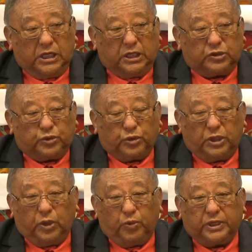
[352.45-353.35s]

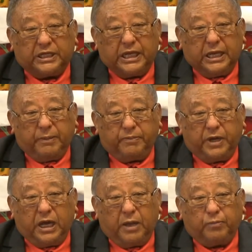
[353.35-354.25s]
Actually, whatever
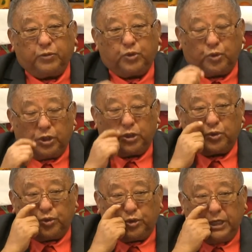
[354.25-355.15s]
I'm
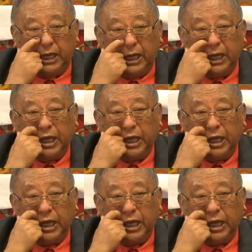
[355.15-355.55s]
doing today,